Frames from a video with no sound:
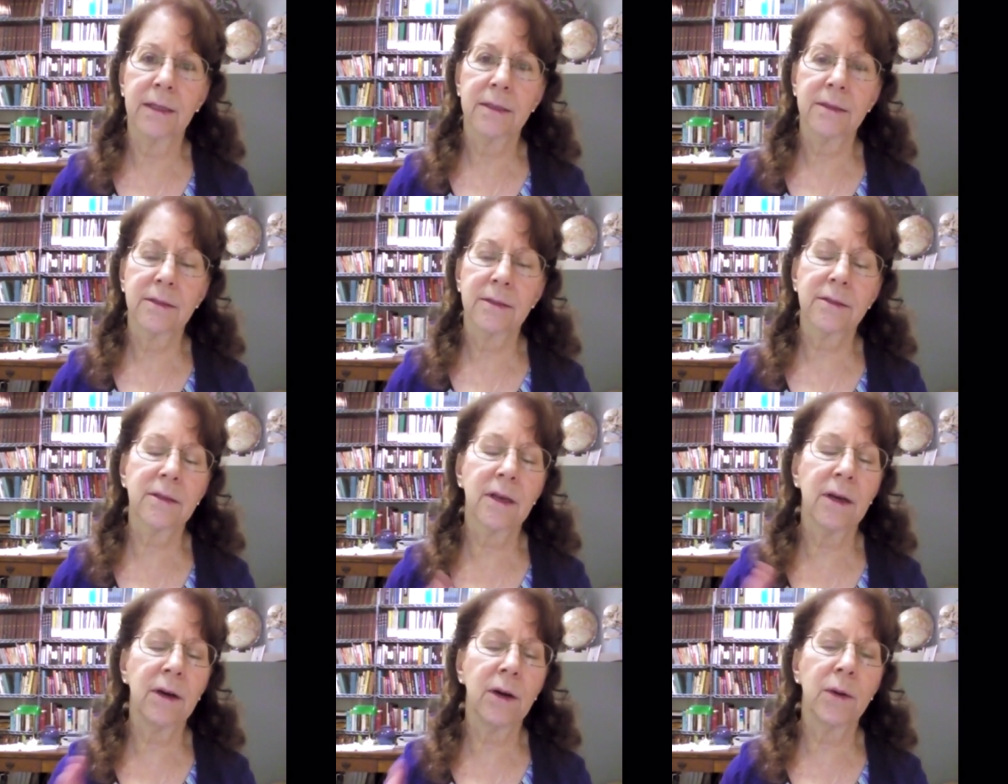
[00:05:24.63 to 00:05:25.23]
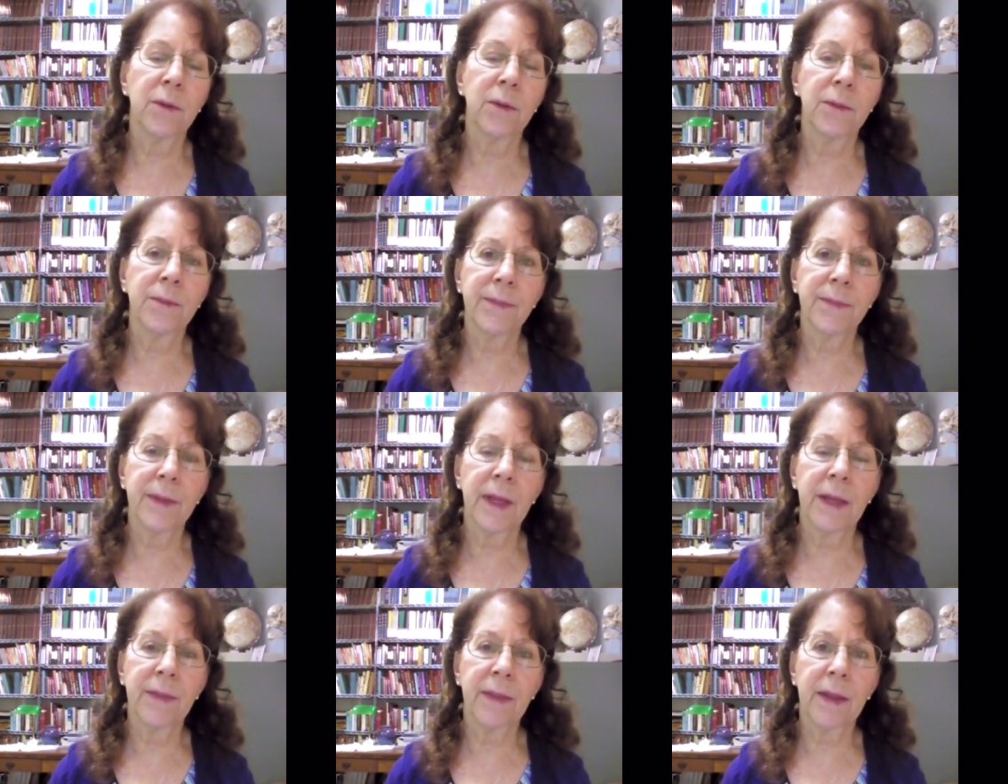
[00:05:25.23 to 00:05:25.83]
so
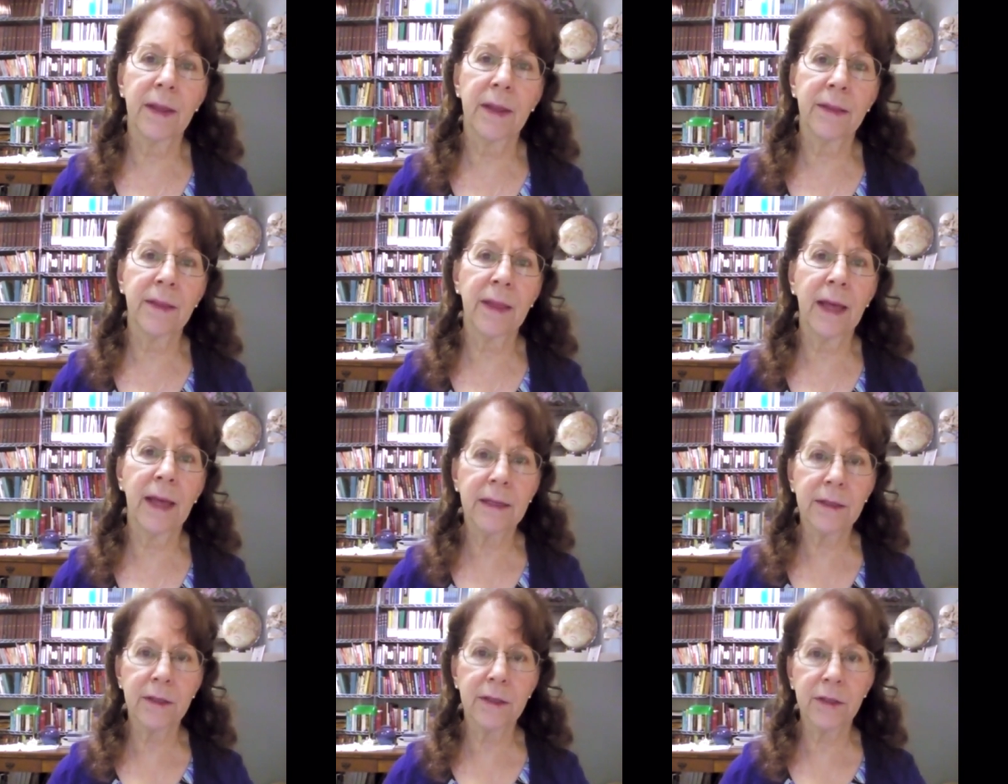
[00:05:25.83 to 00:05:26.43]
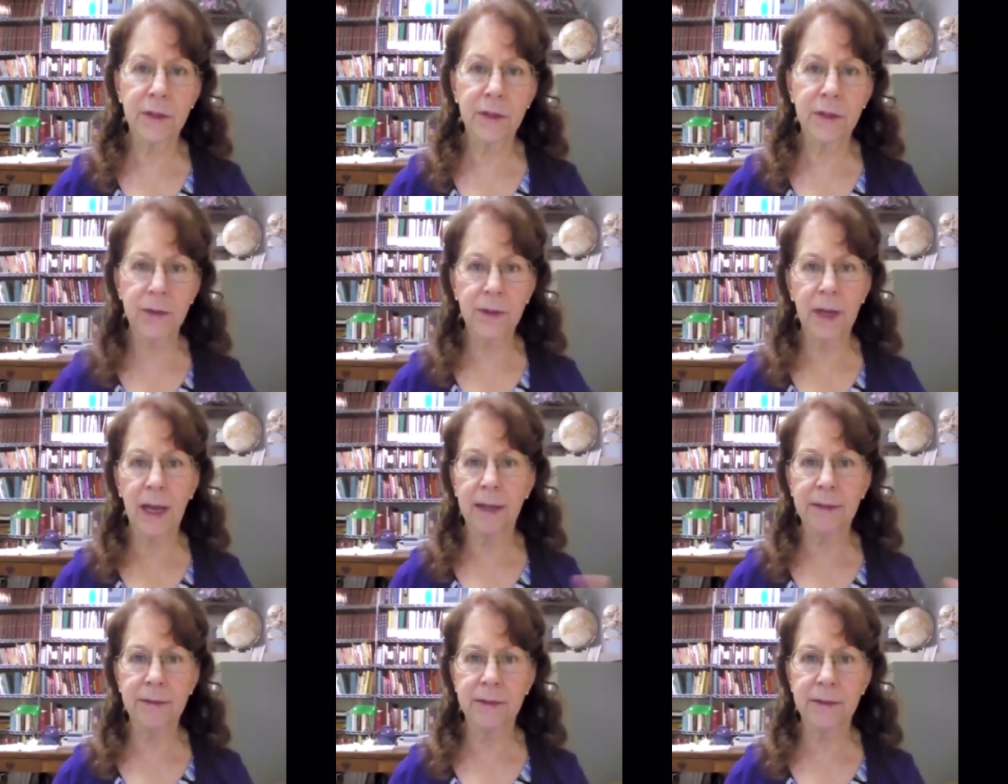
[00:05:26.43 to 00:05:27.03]
and and that
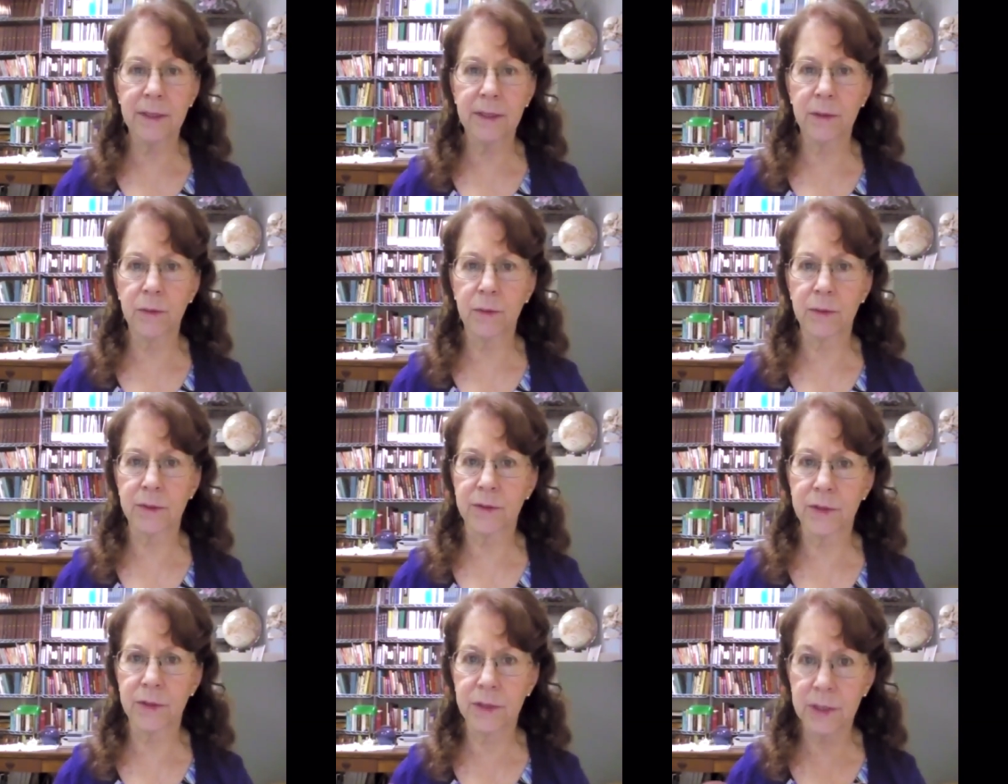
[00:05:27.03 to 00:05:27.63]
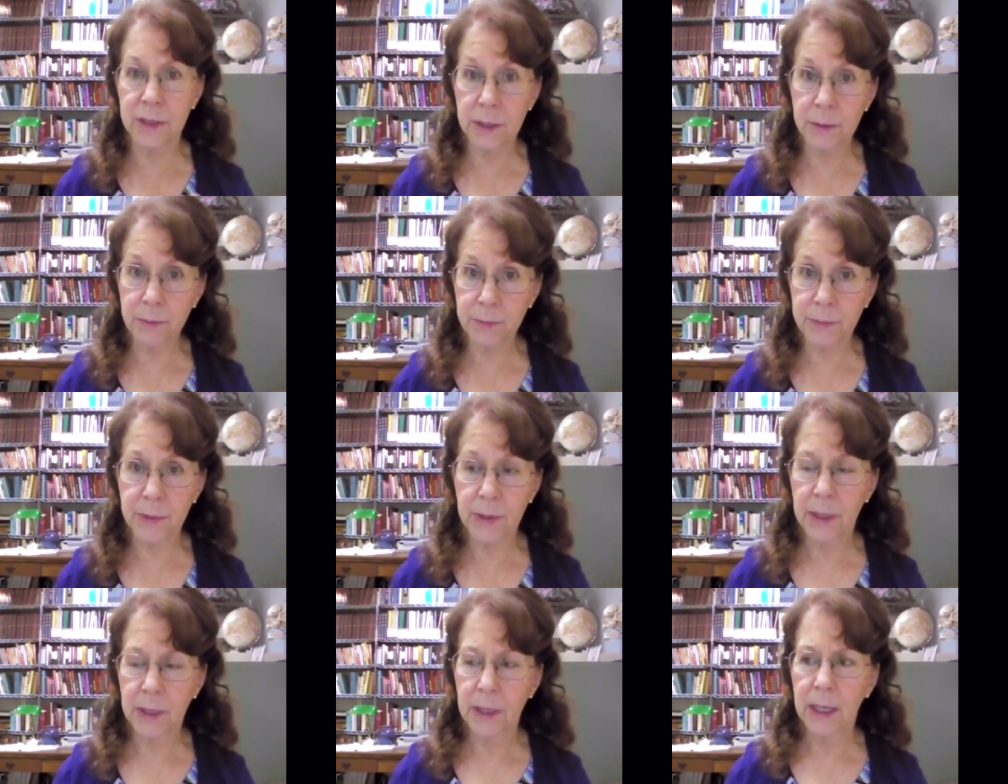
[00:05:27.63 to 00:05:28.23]
curiosity was deep
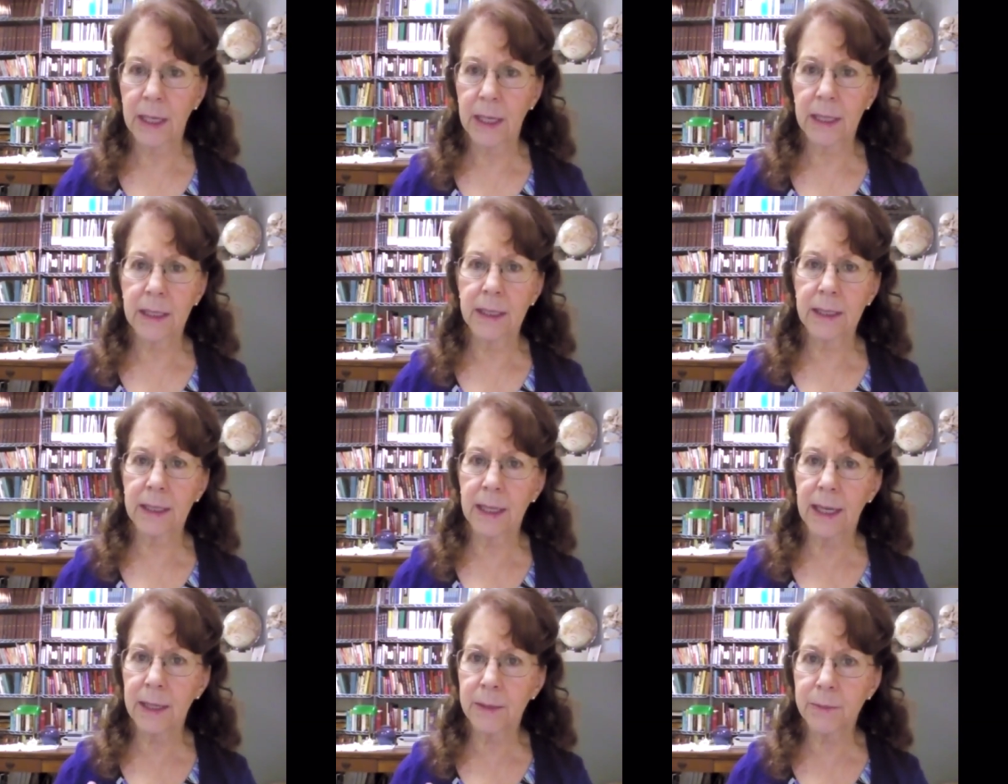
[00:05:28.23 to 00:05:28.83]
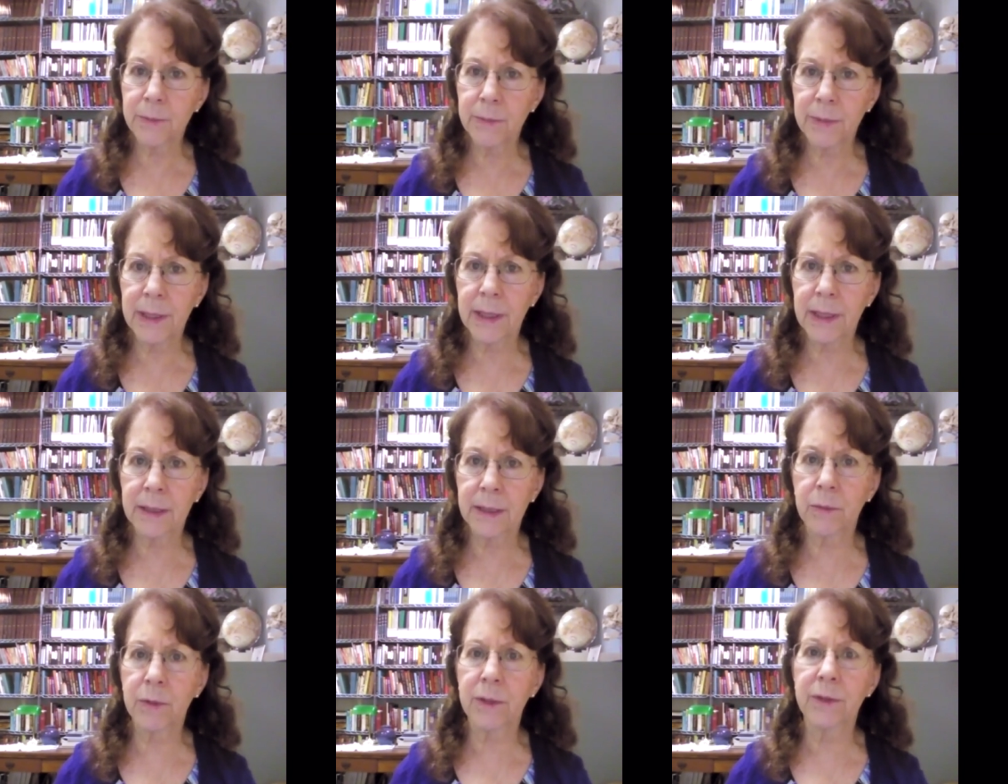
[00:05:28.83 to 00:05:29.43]
and it had
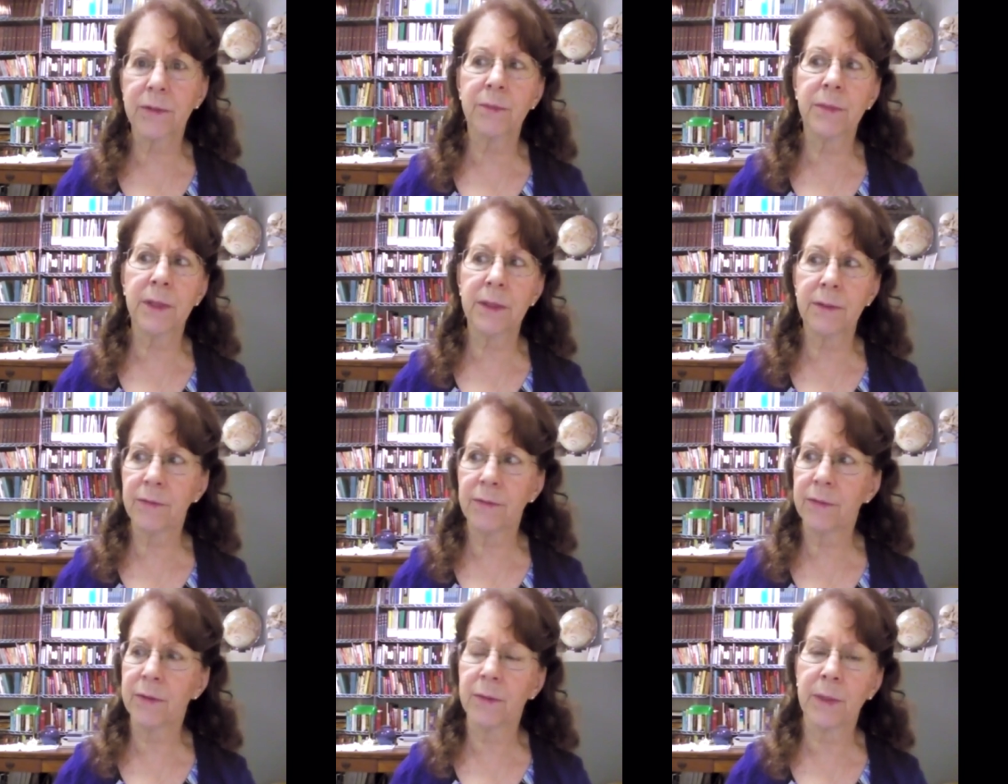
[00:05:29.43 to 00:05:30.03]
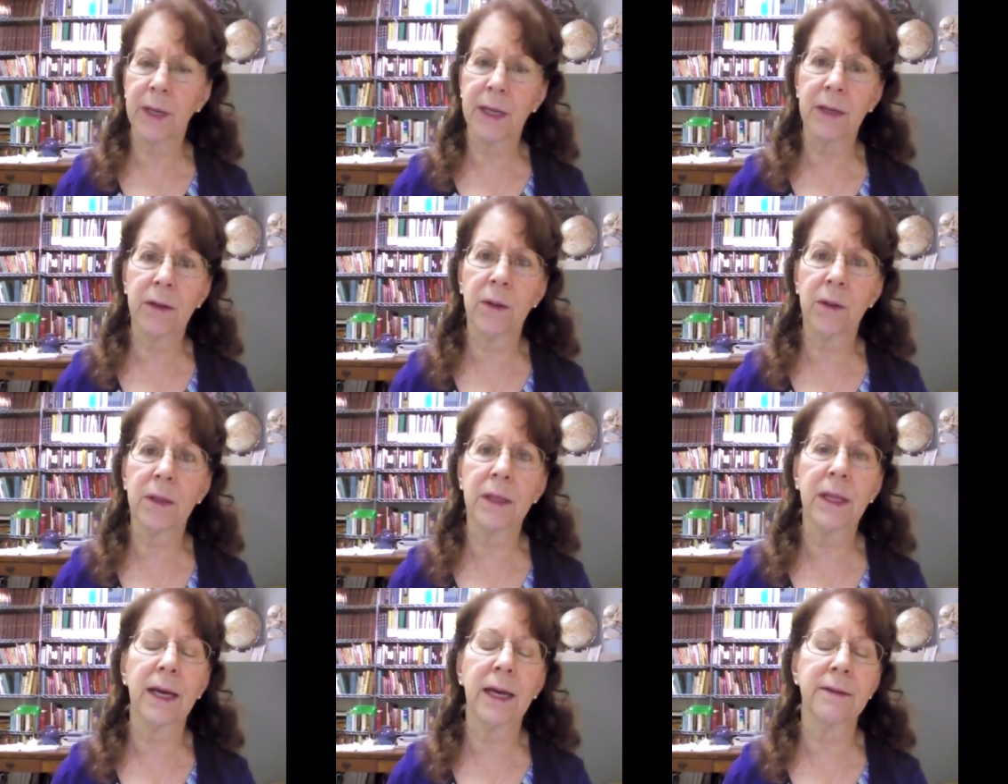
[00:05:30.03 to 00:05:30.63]
been with me for my
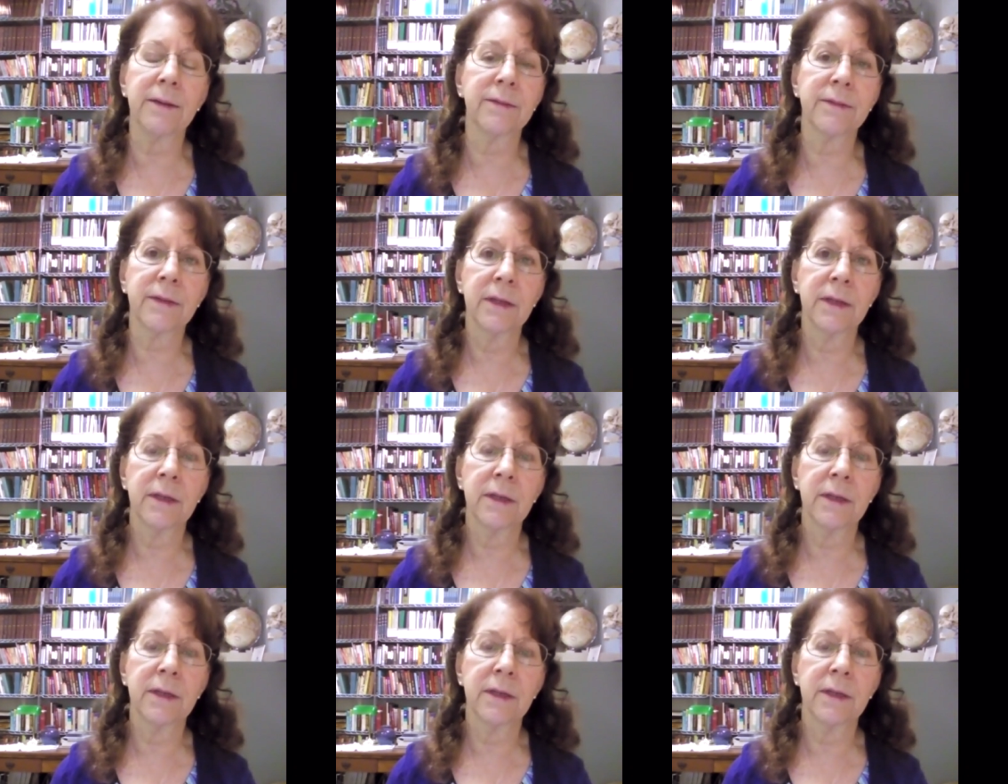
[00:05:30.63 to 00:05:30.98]
whole life